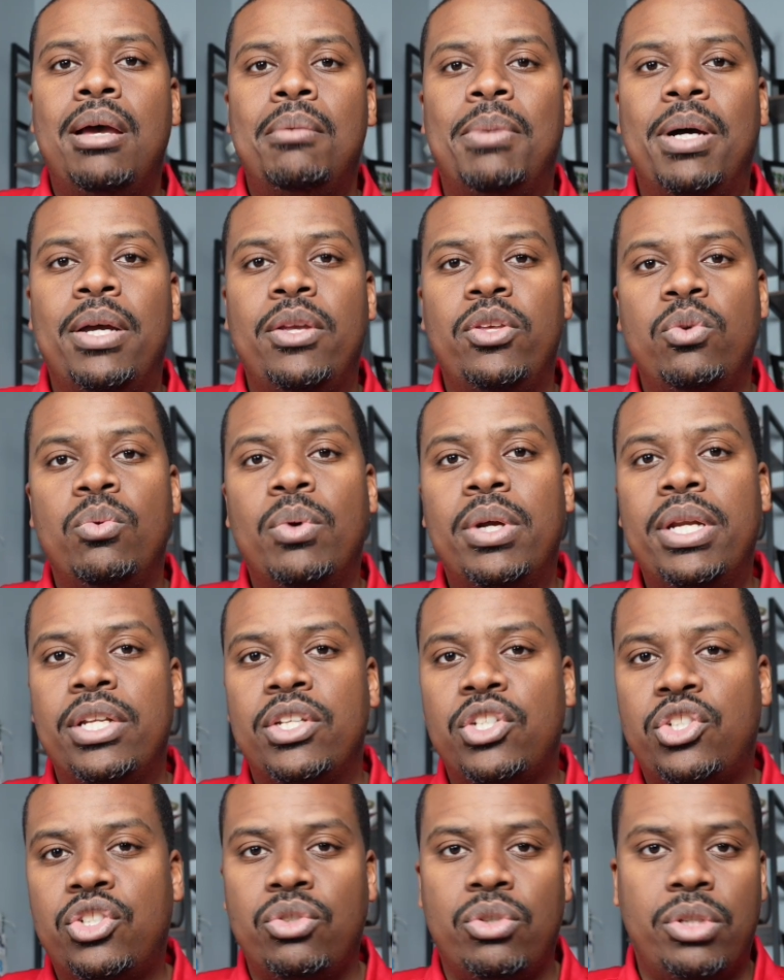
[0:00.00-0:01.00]
But you want to
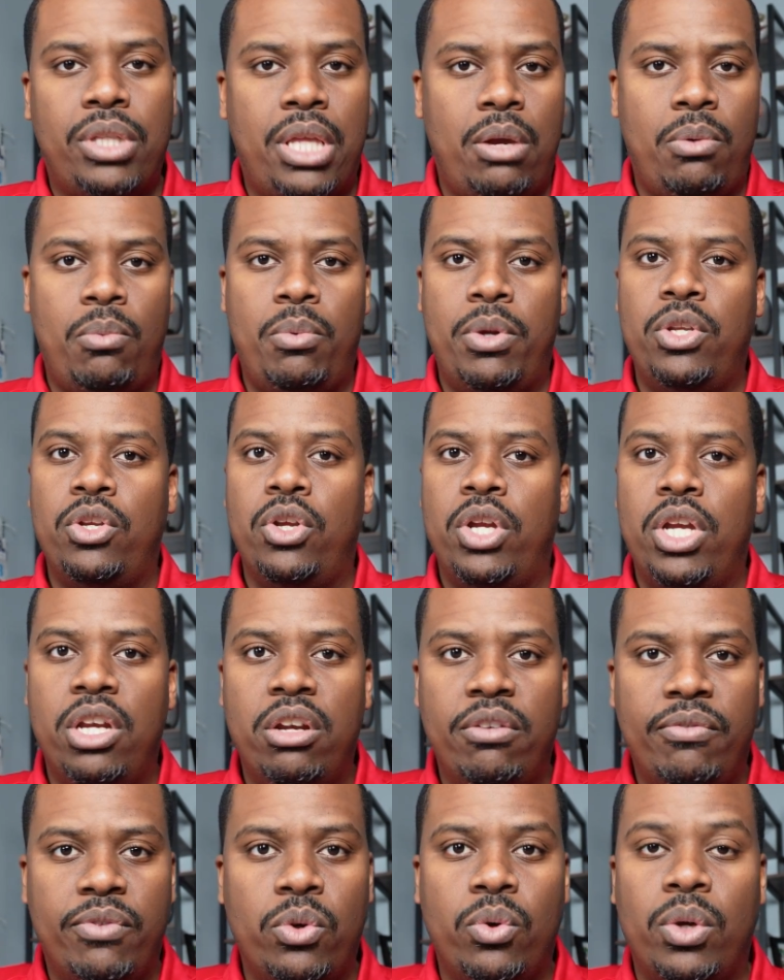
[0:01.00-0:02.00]
ensure that when you're
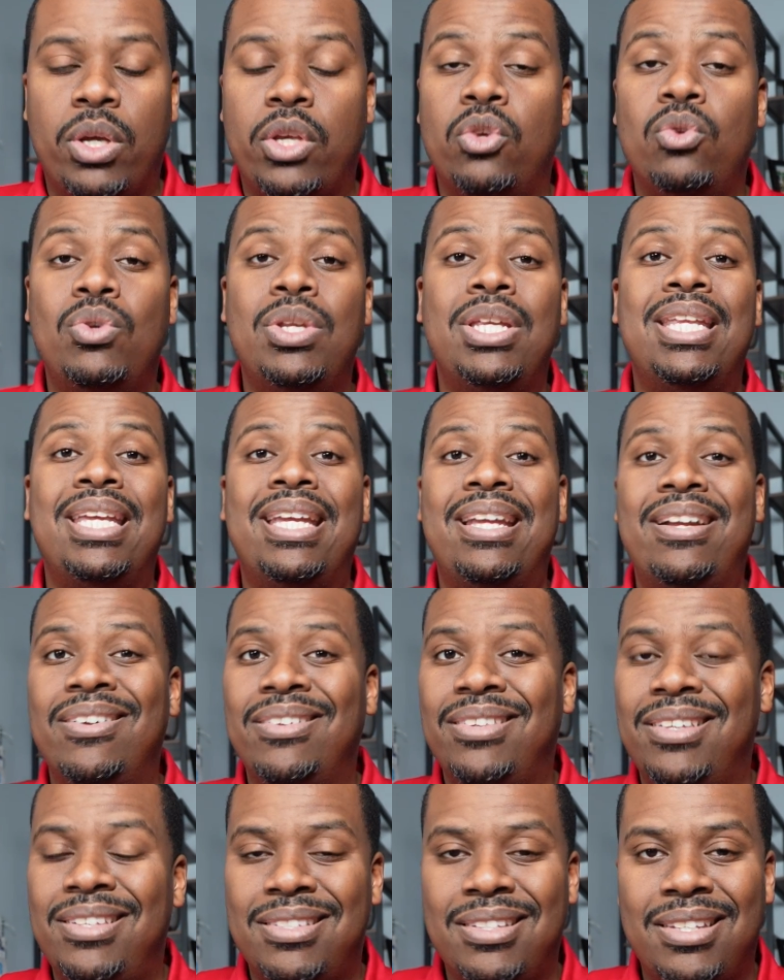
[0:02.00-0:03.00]
interviewing, you need to
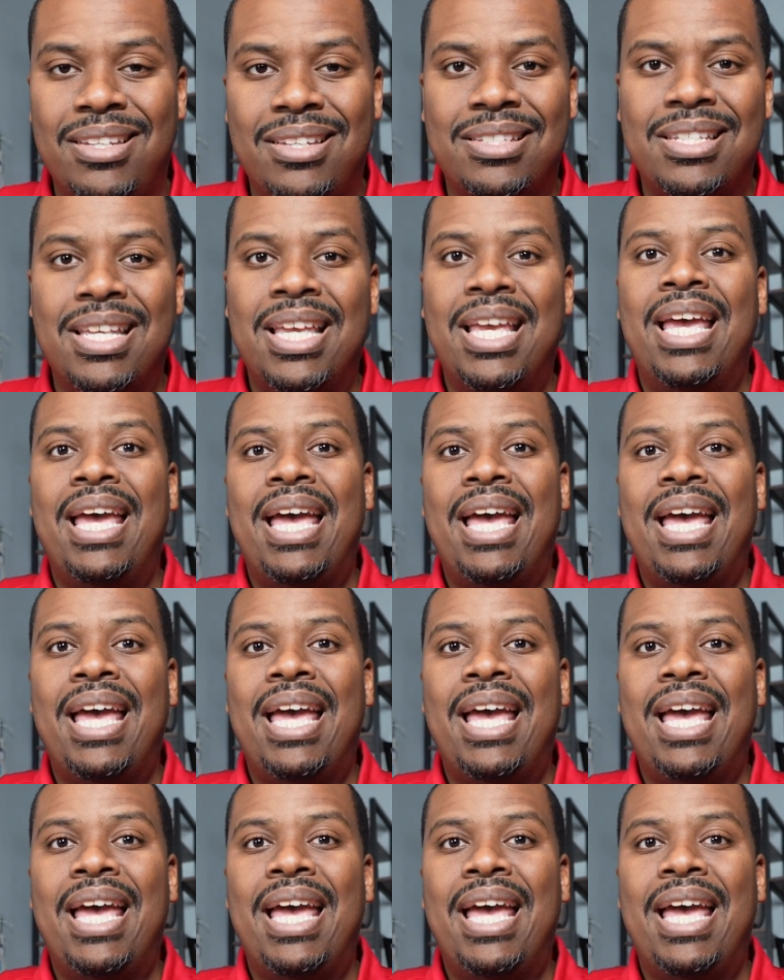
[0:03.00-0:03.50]
hear these things.